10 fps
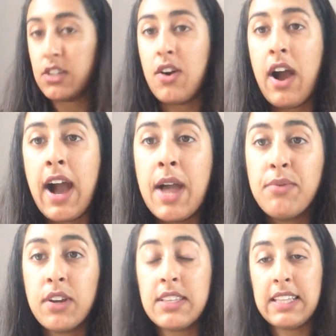So
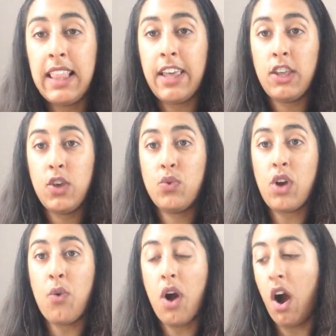I'm going to let you
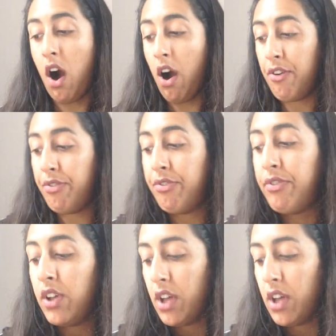go off